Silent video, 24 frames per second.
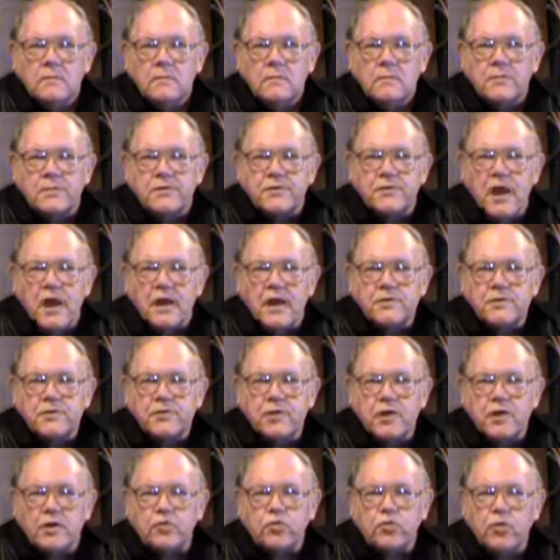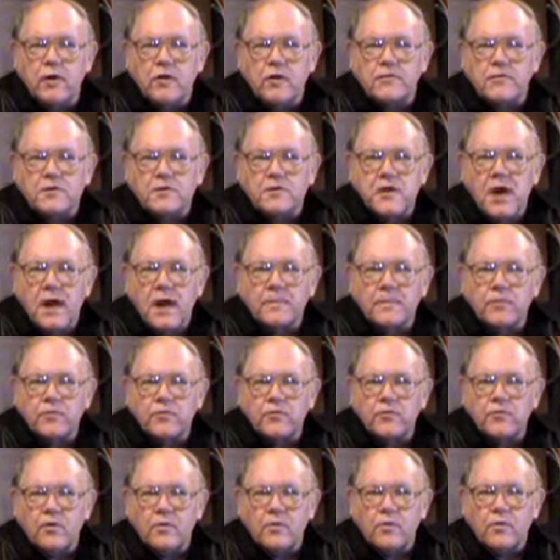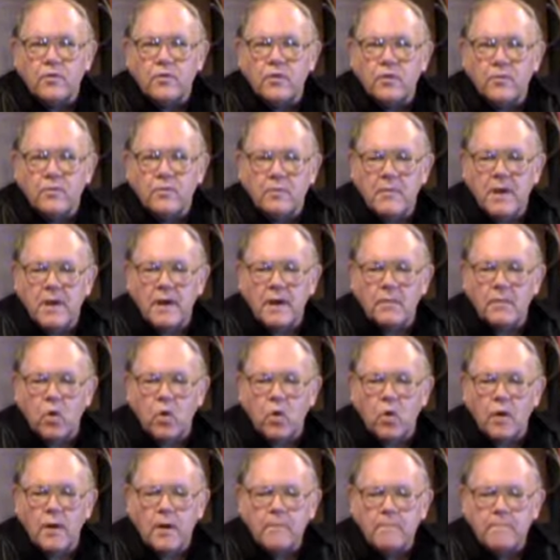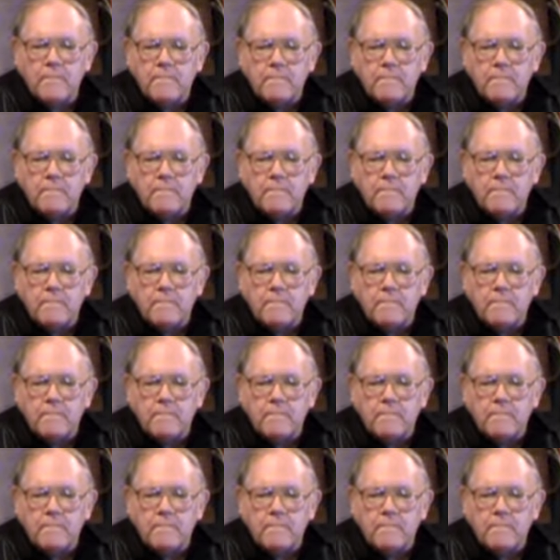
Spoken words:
Besides the 12 disciples, there were many more.